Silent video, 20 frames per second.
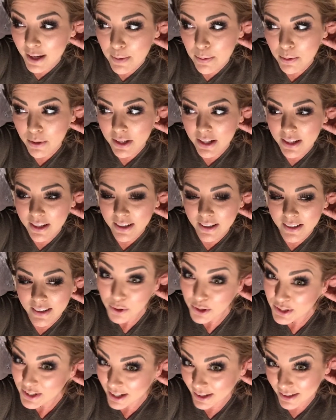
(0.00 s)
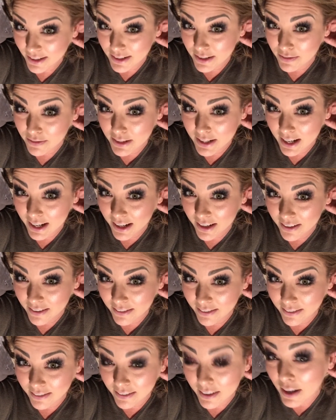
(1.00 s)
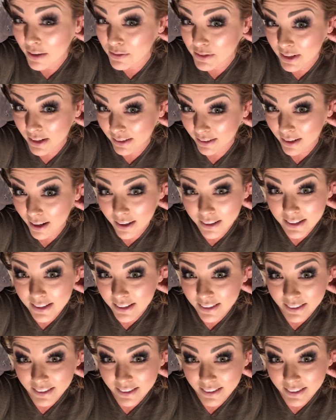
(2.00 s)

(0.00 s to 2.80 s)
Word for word: a pretty productive day. I've done a lot.